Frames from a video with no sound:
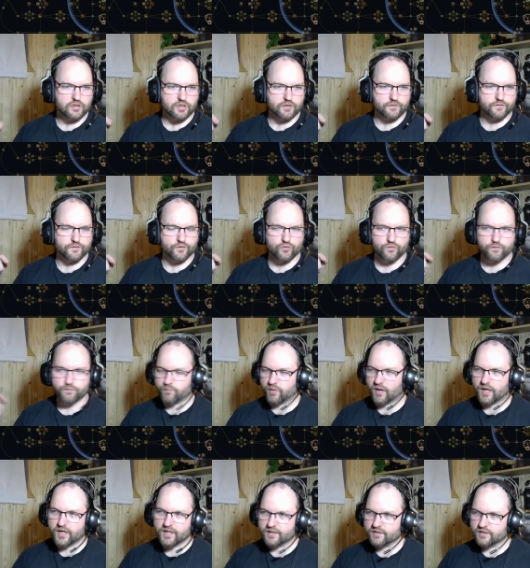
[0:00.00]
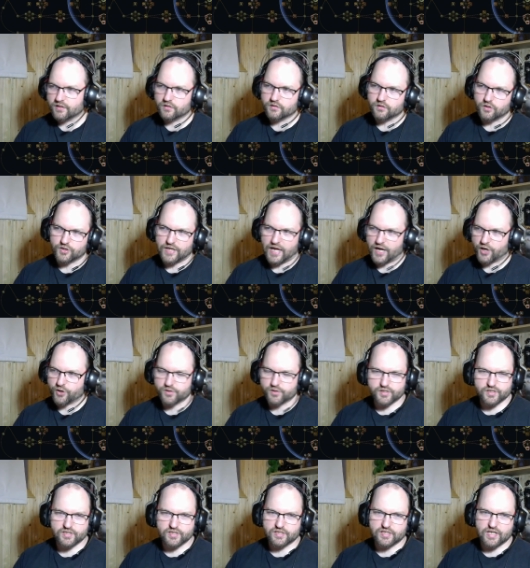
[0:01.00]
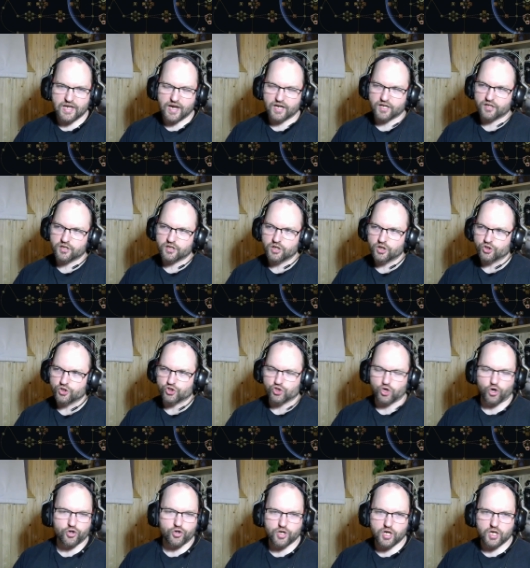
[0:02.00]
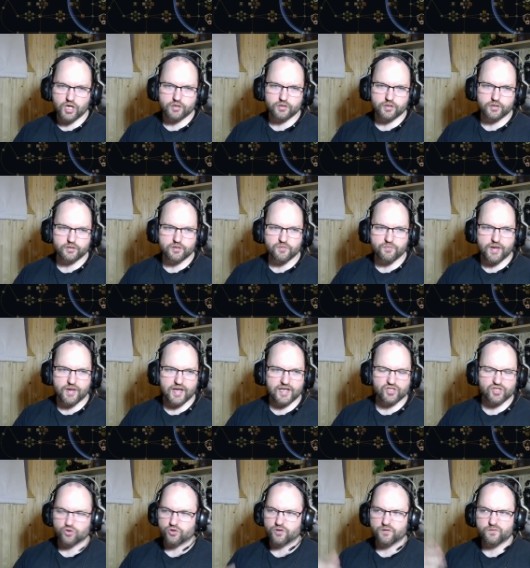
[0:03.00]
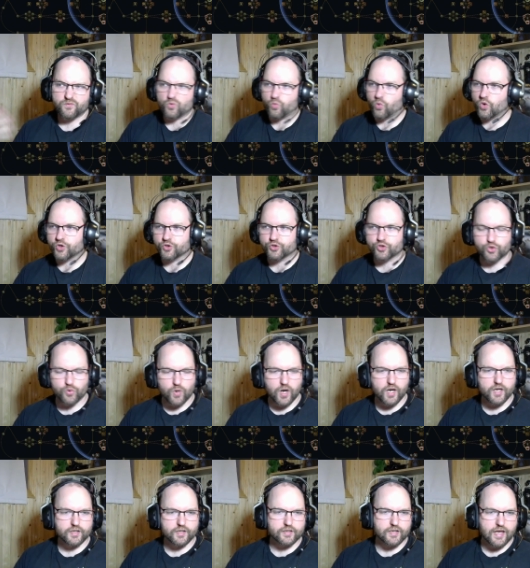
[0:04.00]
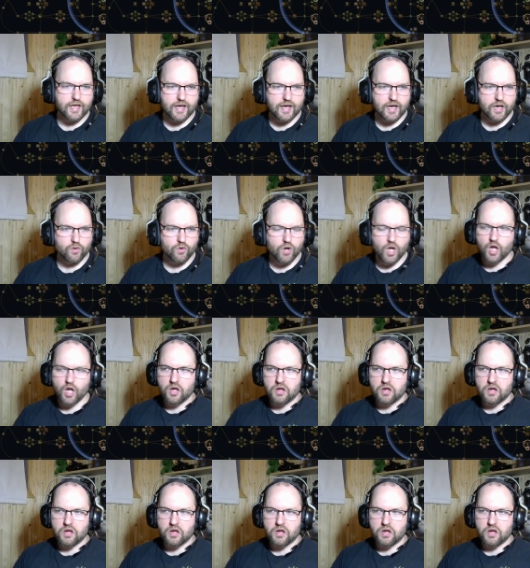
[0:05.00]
if you've played an accuracy stack Juggernaut in the past, or if you want to try it now.